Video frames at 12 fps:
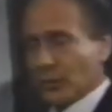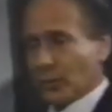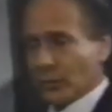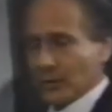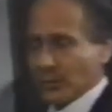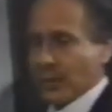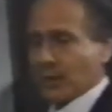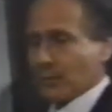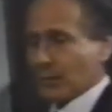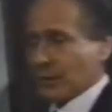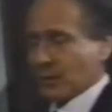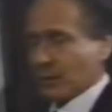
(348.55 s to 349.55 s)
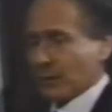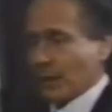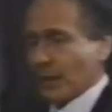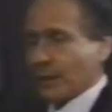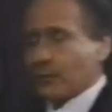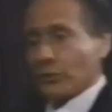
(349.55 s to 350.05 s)
to expand the money
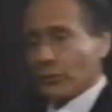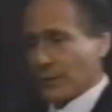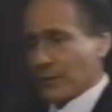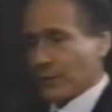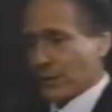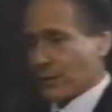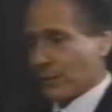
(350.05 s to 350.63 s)
supply and to create the money